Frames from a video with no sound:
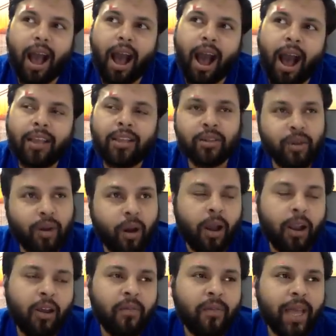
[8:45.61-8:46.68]
ask
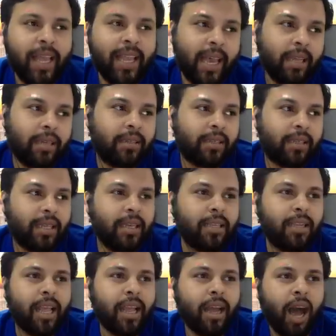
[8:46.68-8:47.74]
all of my guests
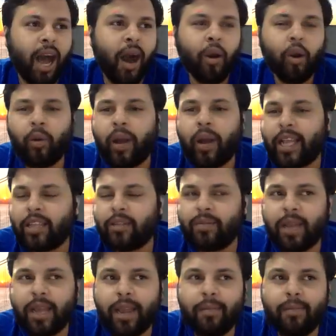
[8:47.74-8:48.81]
is like, how do I
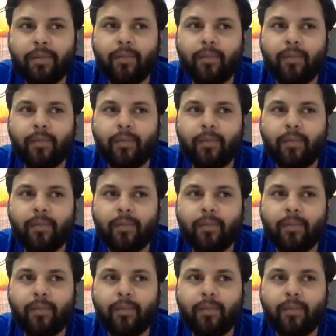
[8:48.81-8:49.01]
explain